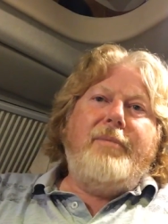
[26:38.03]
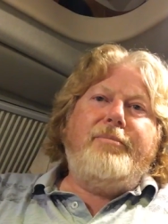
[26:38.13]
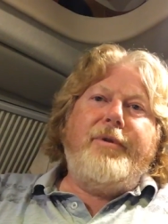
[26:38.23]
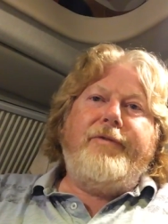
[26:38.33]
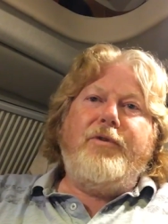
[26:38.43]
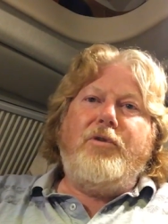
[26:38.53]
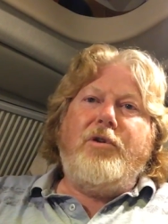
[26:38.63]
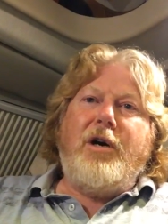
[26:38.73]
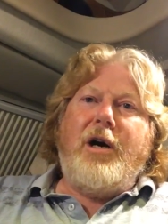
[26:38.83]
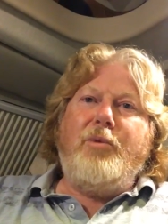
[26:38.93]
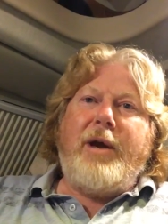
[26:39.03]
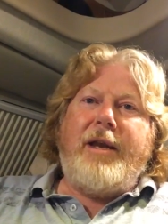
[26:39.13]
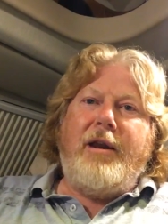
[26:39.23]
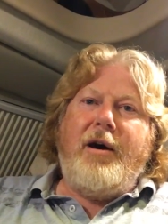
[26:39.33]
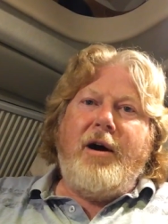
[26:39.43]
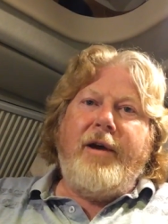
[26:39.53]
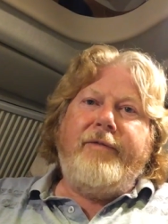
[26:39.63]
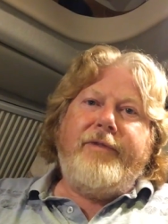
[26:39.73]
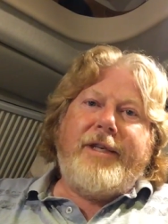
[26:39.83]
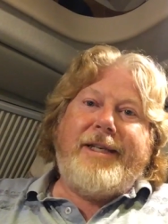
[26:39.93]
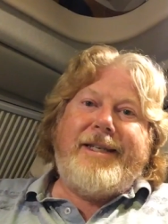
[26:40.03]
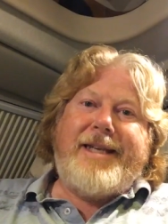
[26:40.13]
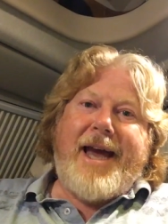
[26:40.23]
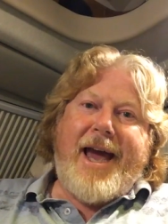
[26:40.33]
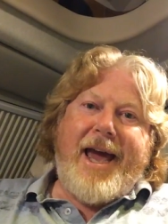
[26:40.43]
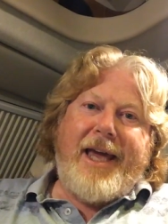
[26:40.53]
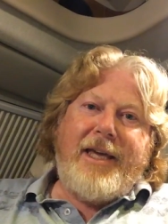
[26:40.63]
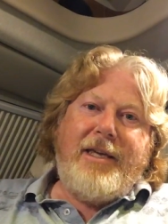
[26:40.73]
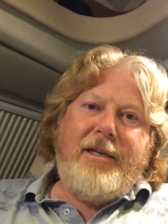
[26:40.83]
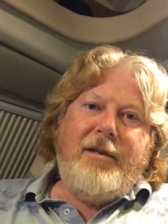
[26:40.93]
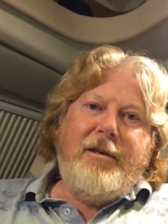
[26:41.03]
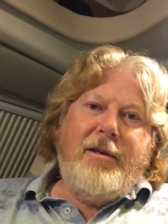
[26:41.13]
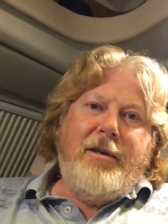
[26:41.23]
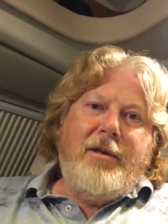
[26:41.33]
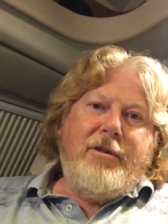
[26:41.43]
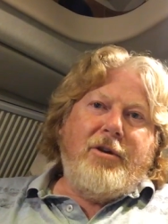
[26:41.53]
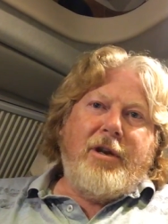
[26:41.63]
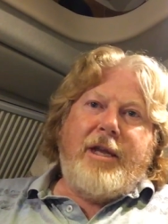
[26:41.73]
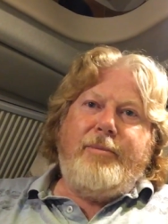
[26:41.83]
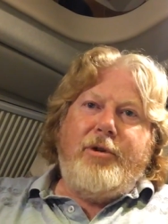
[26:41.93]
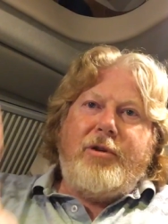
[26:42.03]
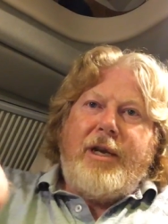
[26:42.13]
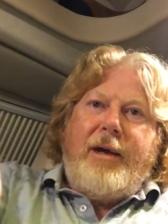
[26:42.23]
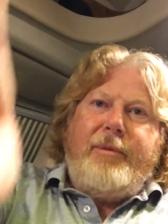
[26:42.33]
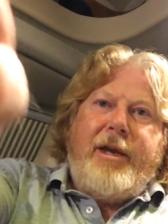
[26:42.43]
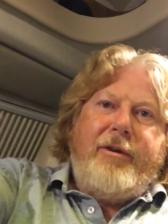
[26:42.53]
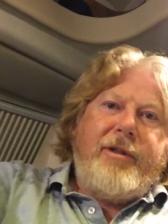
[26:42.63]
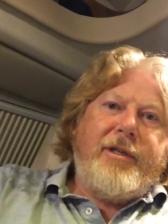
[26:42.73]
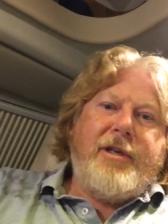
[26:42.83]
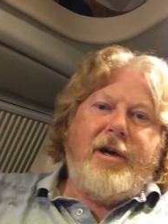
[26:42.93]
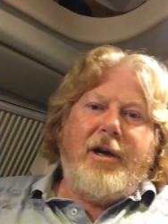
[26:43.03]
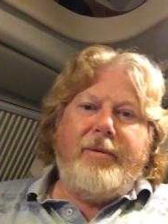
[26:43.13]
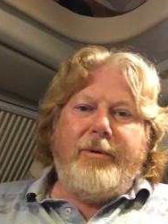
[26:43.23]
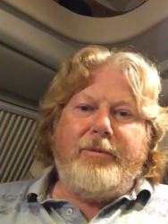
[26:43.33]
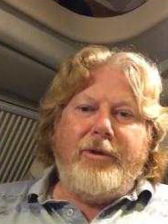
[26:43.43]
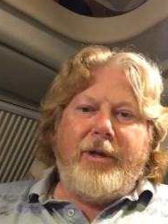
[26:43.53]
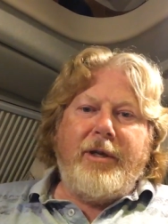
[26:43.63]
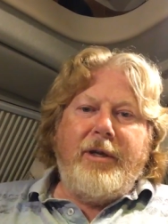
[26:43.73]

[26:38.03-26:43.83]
Before I went live today, so I keep looking up here at the time I'm doing.